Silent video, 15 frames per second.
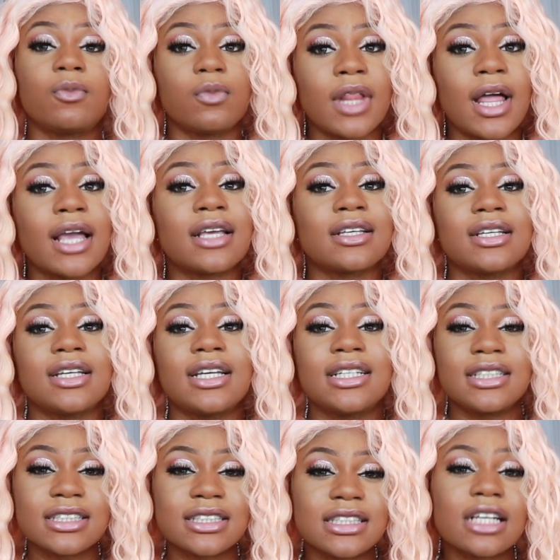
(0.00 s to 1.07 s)
like
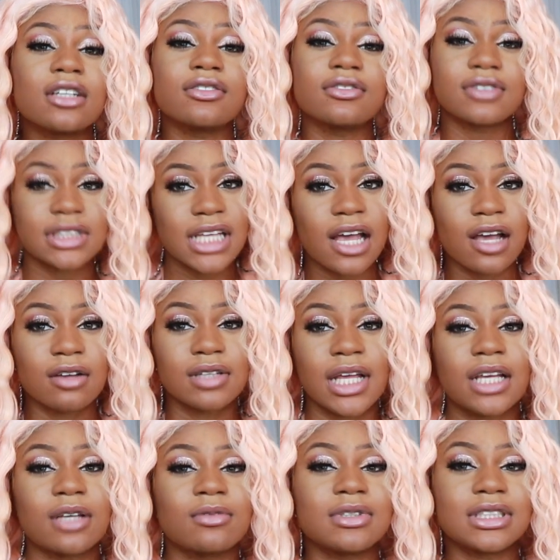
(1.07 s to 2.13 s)
in the center of town.
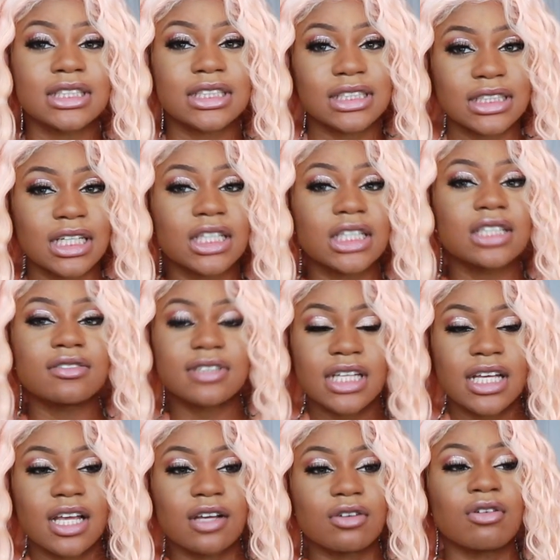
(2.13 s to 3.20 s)
Like it was in the center of
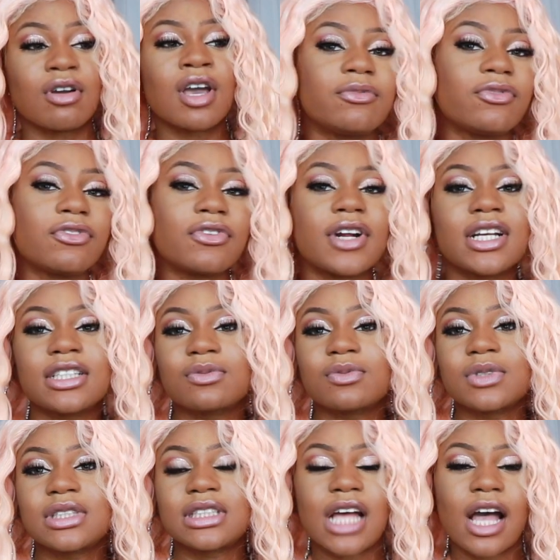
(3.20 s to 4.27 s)
town. Friends
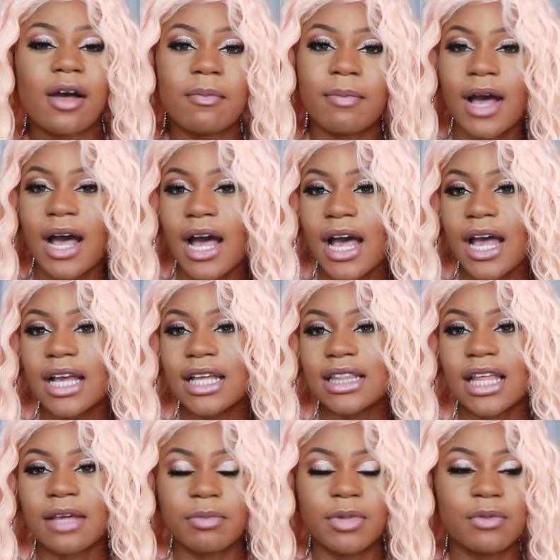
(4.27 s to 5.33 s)
would stop by,
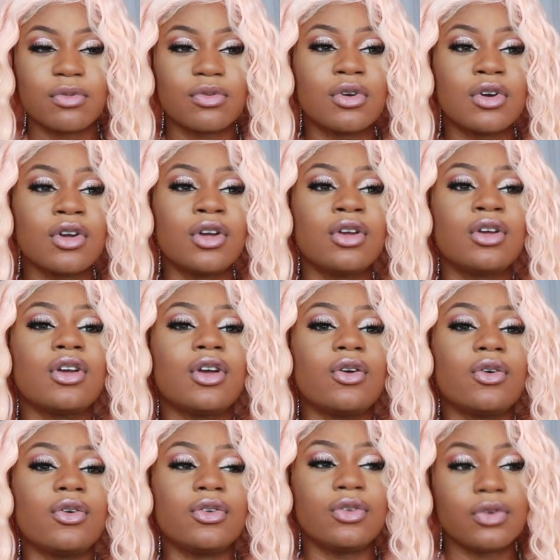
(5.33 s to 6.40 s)
like people
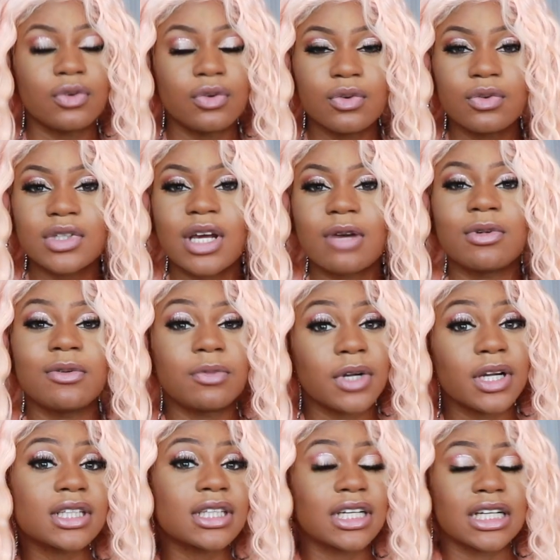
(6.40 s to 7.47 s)
knew that we
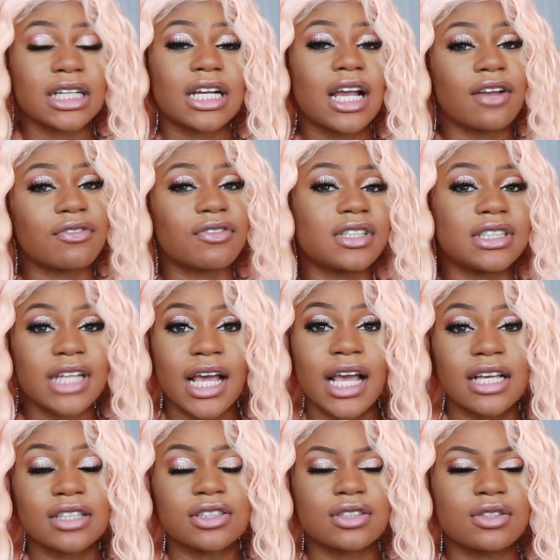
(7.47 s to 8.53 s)
worked there every
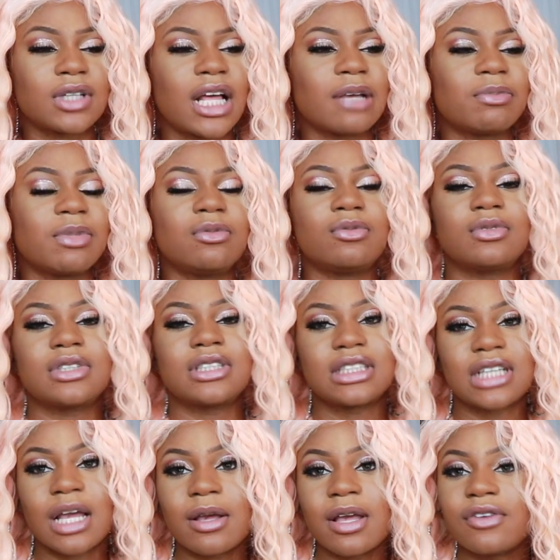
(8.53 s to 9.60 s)
day. So like people was,
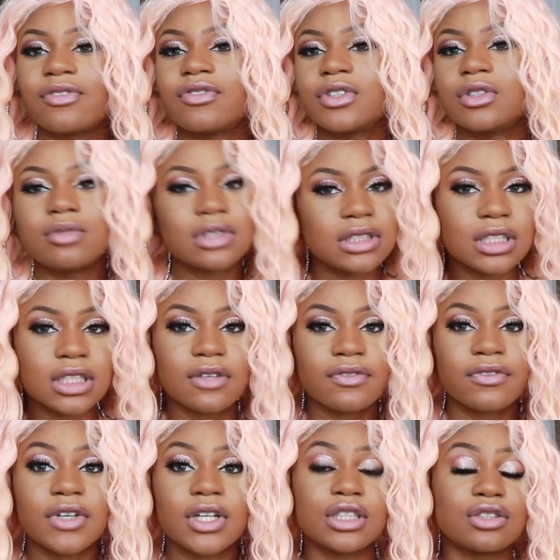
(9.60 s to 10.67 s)
if you was looking
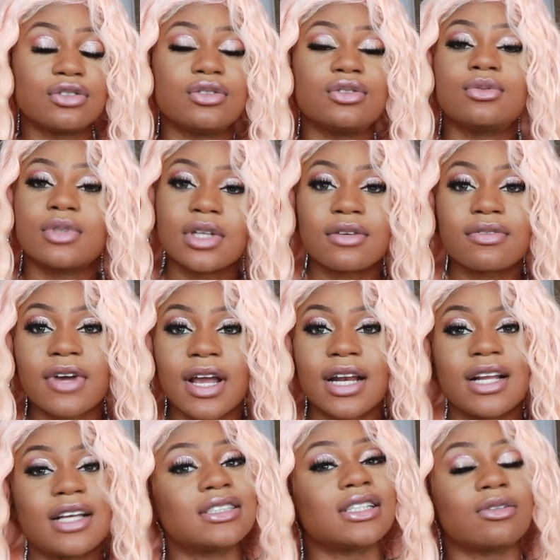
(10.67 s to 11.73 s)
for us, you knew where to
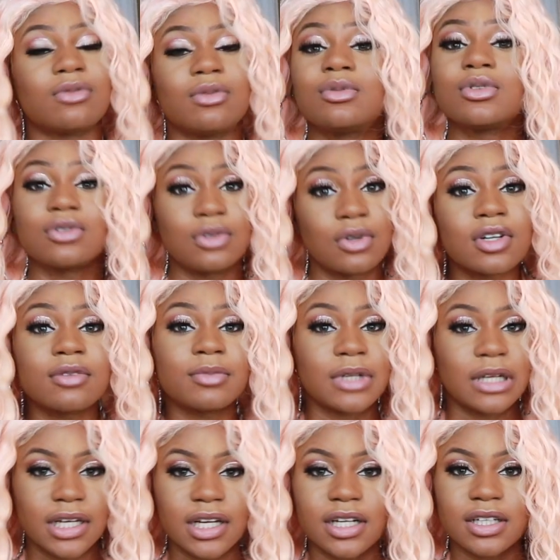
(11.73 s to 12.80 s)
find us. Like we was gonna
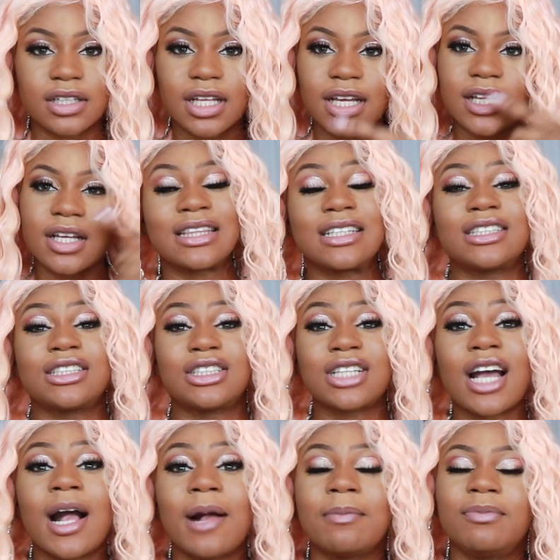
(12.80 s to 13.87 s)
be there. Like this
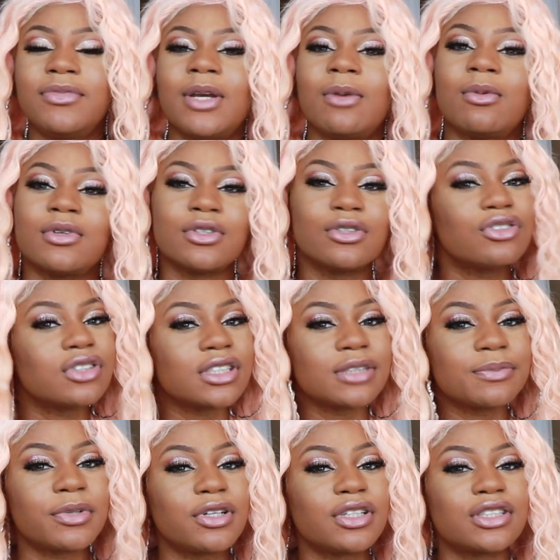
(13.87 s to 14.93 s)
job, they will
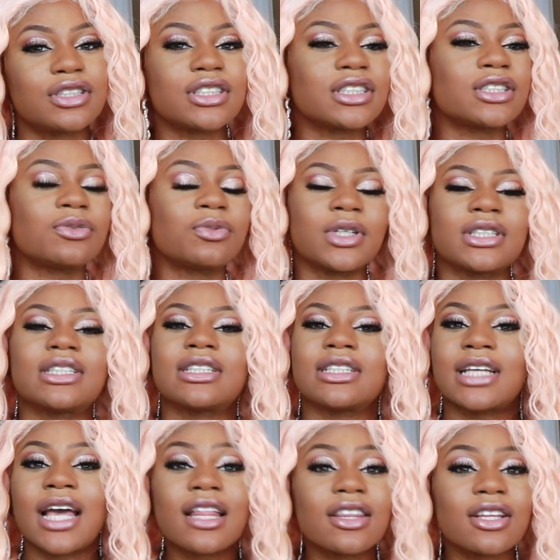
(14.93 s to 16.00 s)
usually put us just to work
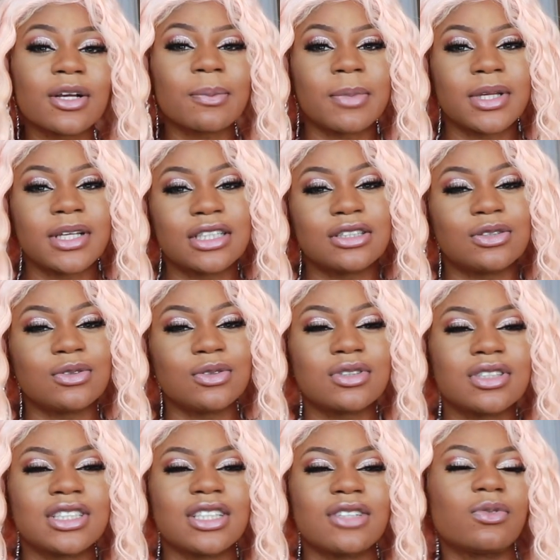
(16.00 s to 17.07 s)
together, because
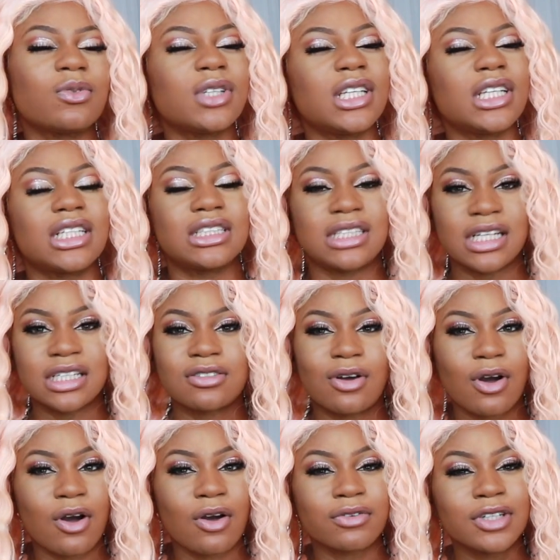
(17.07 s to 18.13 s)
usually if we needed days
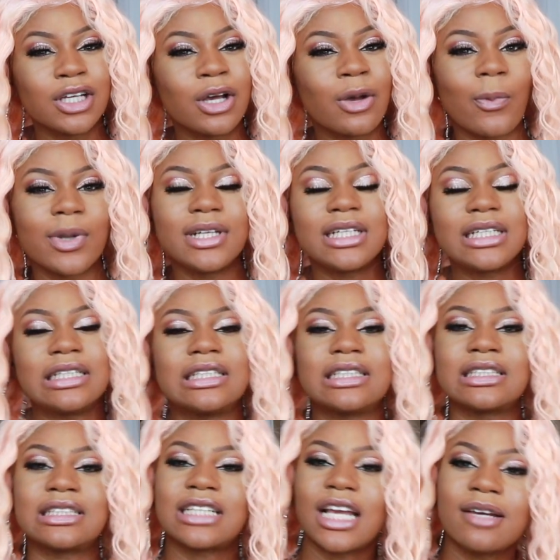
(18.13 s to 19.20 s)
off, we needed
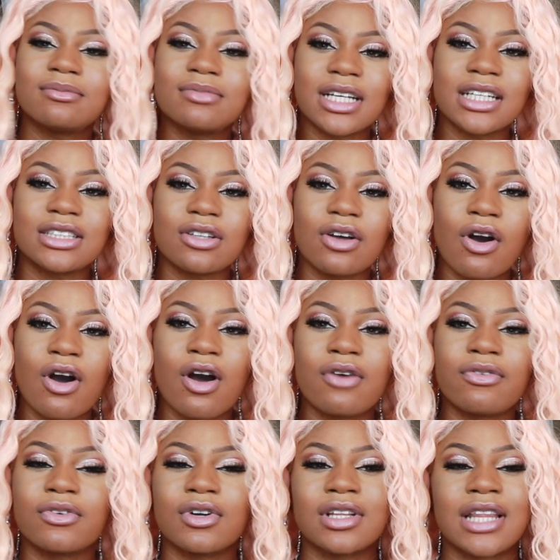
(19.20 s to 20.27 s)
the same days
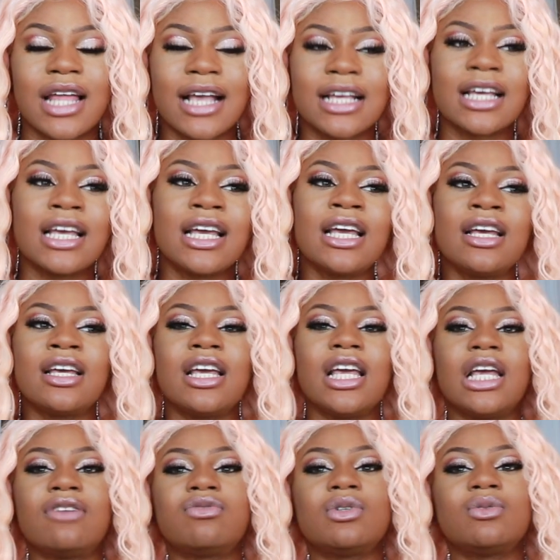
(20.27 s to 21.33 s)
off, or like
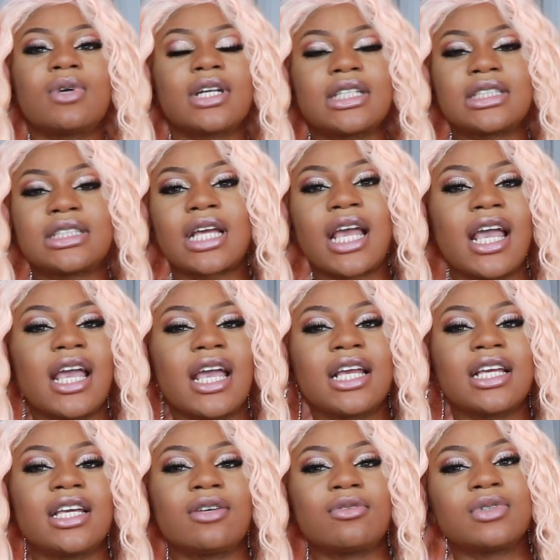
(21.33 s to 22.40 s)
if we wanted to
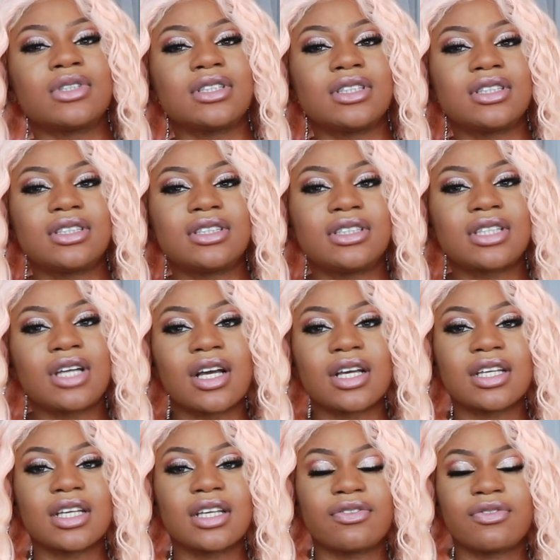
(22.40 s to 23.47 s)
hang, it would
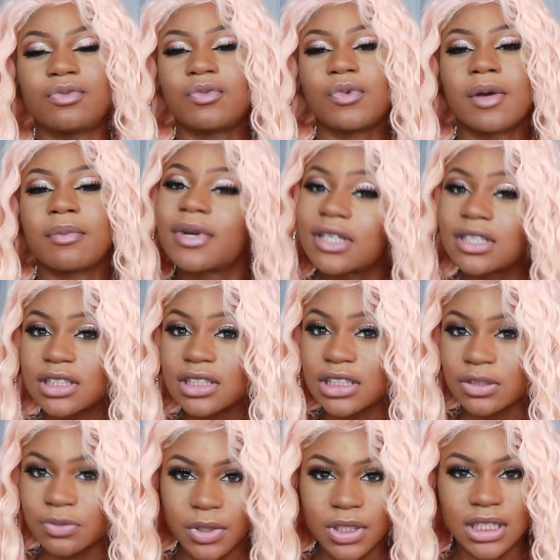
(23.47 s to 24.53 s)
suck if one person
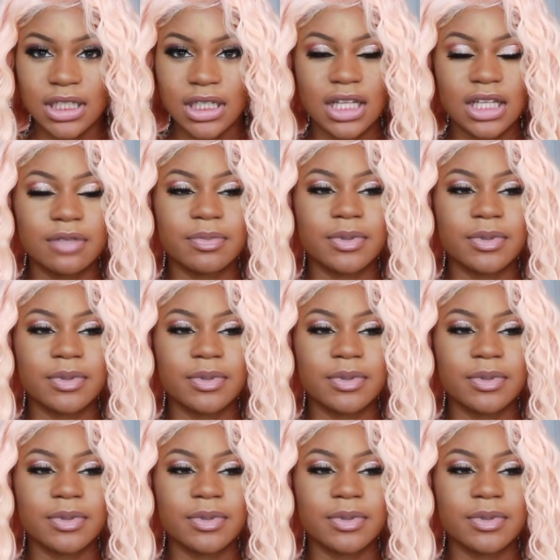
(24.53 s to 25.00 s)
is working and the other